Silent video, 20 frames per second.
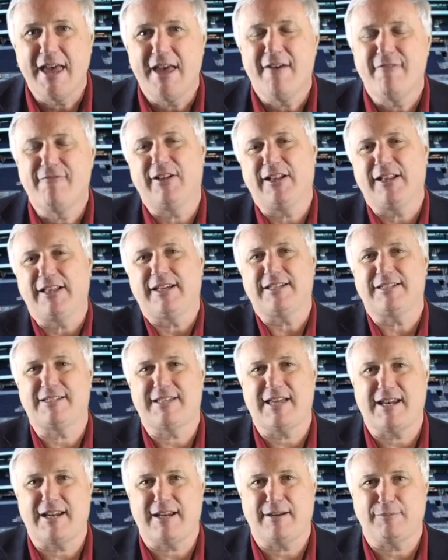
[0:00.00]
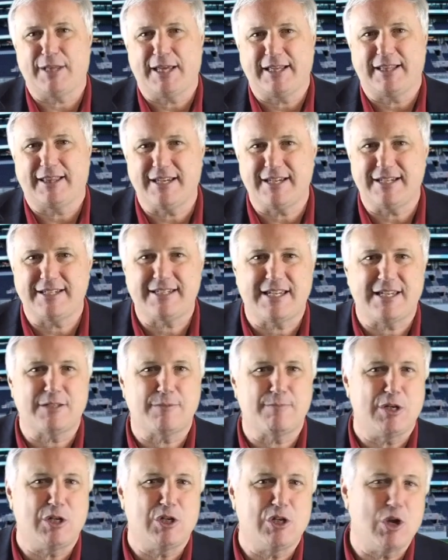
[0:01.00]
Filling a stadium like this
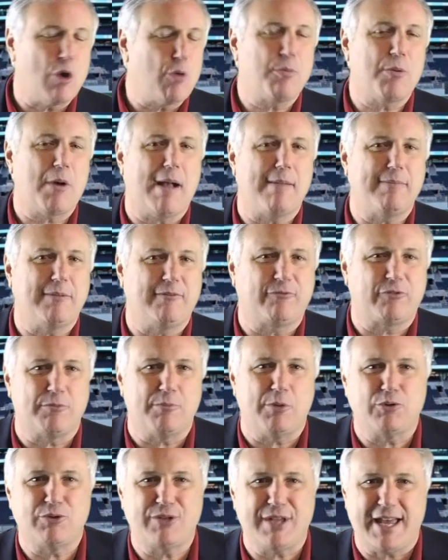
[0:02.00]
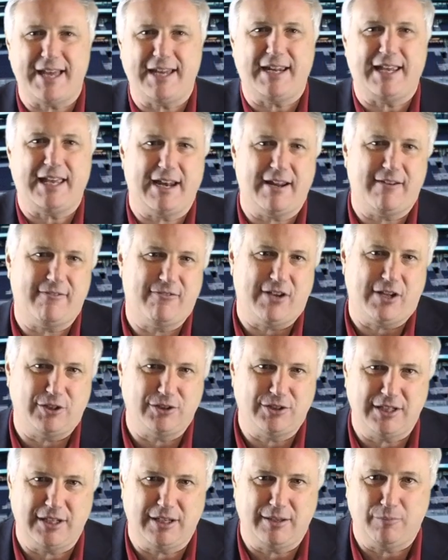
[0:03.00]
has been no problem for most any
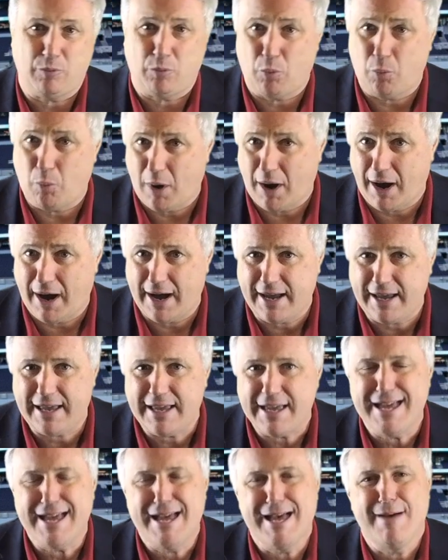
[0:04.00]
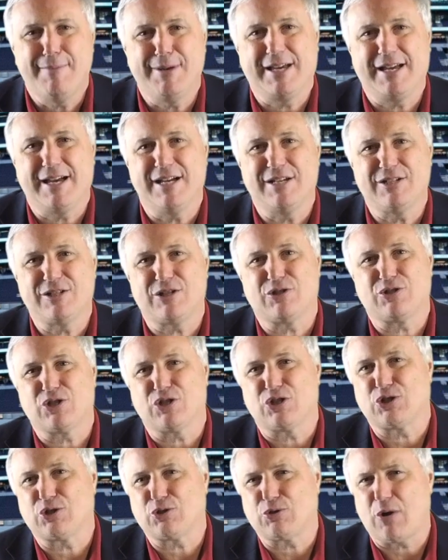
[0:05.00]
NFL team. Why? Because there's
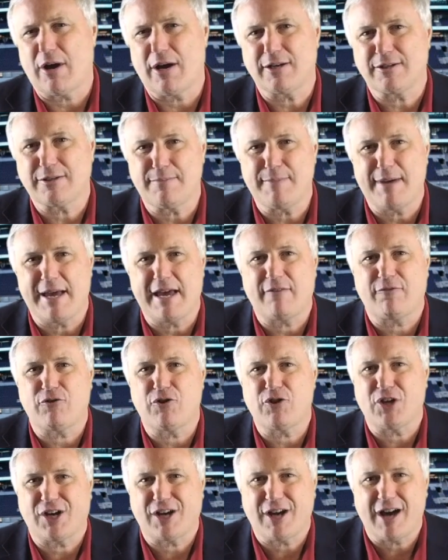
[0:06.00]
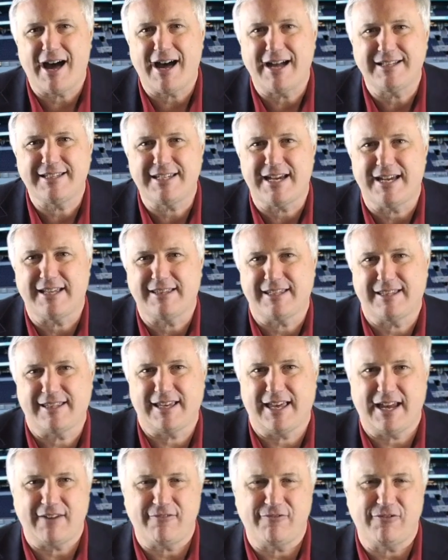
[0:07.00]
a strong demand for the content that
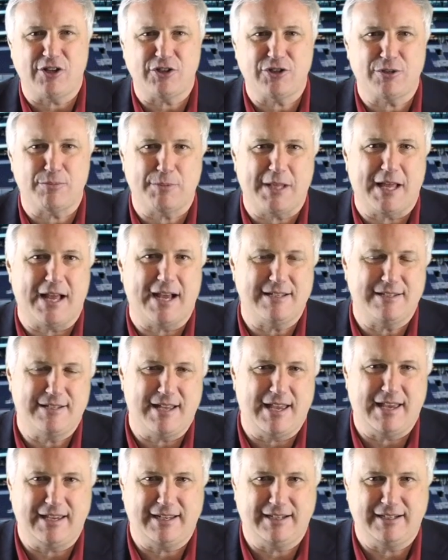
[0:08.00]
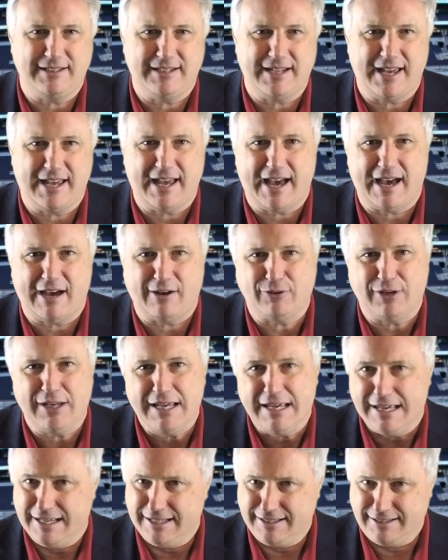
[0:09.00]
the NFL supplies day in and day out.
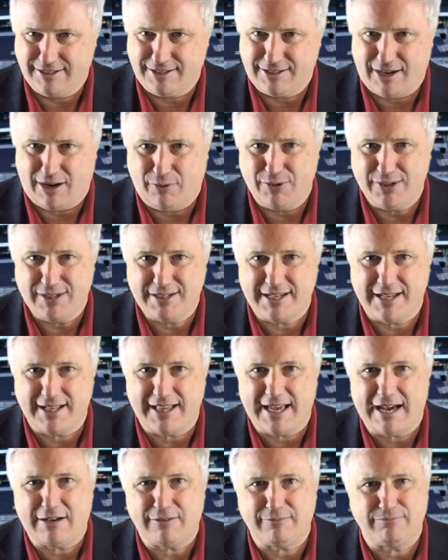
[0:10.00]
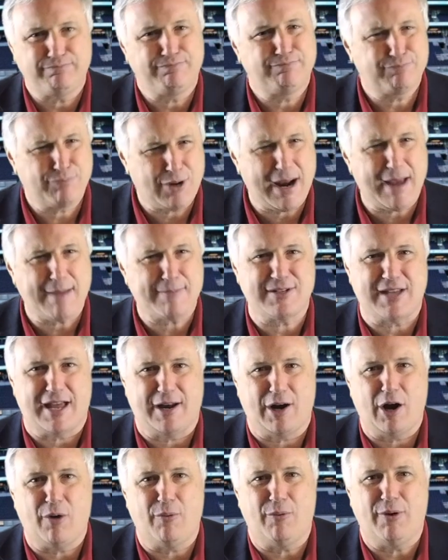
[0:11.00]
Does it always sell out? Perhaps
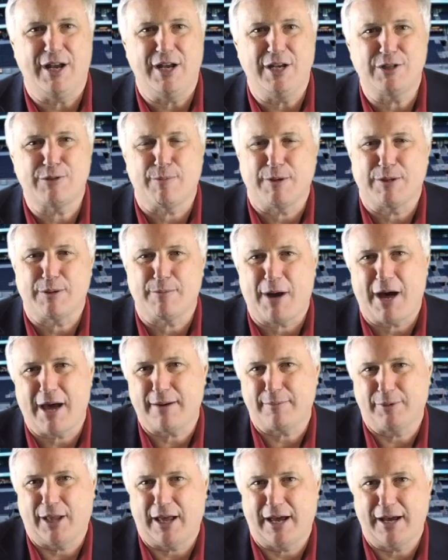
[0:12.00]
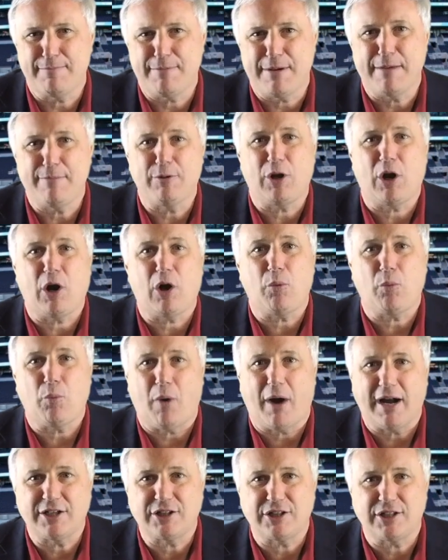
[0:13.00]
not always, but the bottom line, people are
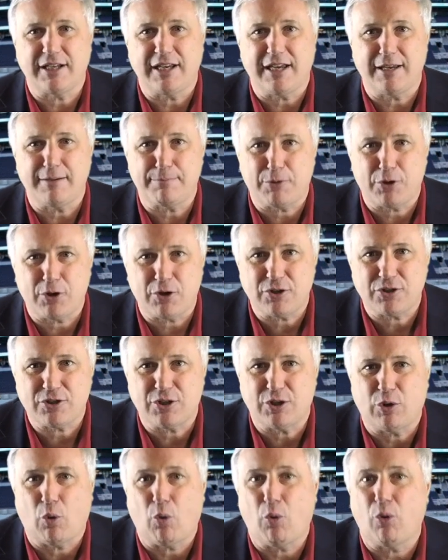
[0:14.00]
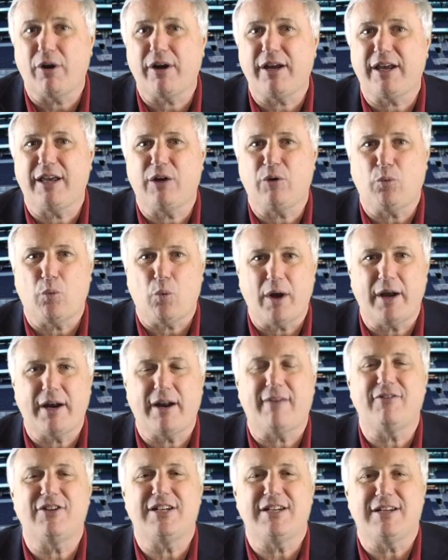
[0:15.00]
watching in person or in one
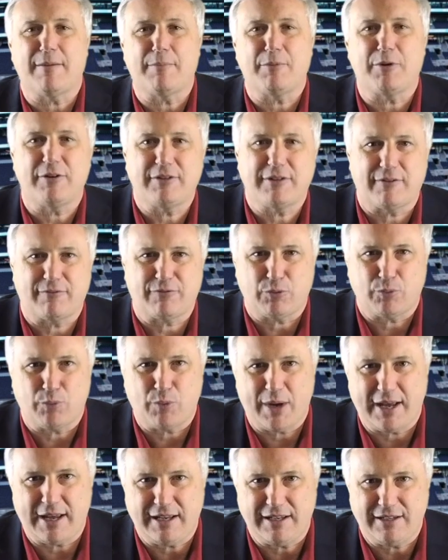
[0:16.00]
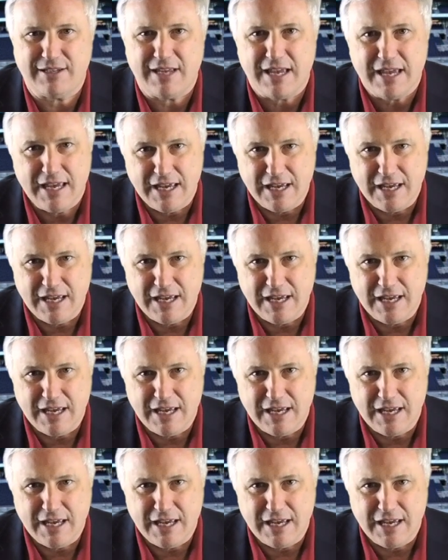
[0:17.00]
of a number of different ways.